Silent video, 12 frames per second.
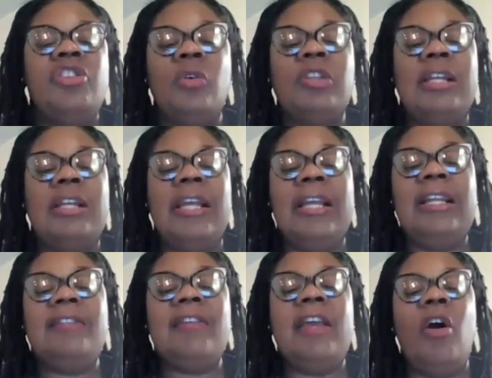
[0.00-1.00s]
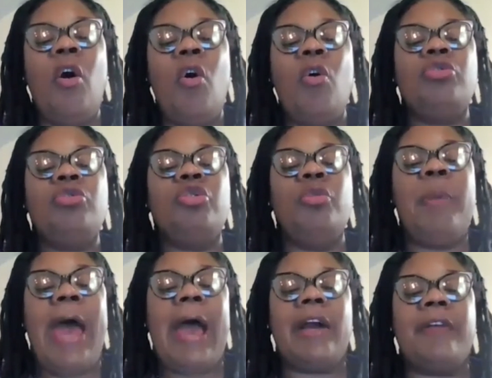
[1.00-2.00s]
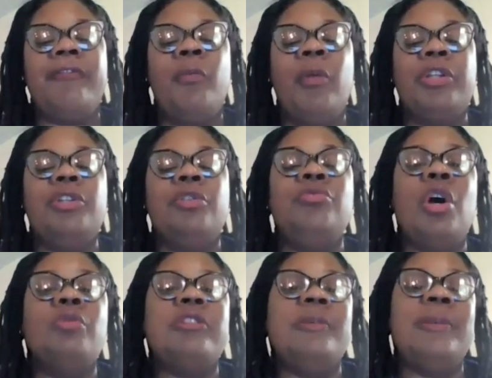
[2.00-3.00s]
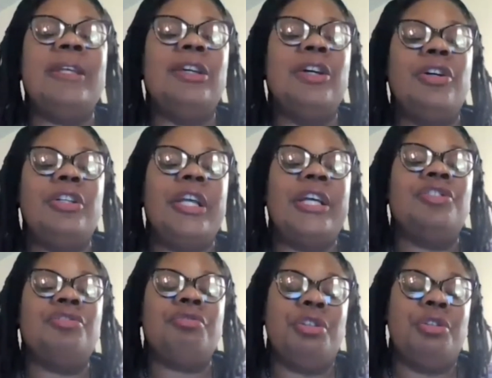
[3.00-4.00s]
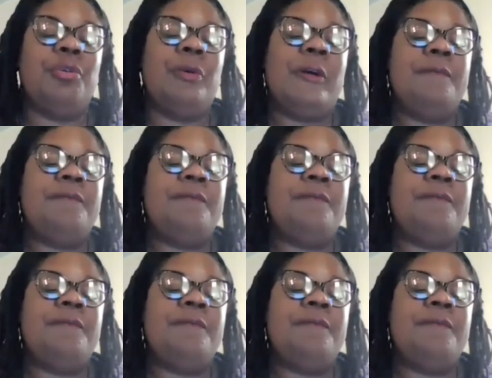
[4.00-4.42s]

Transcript: Don't let anything hold you back from what you know to be good and true.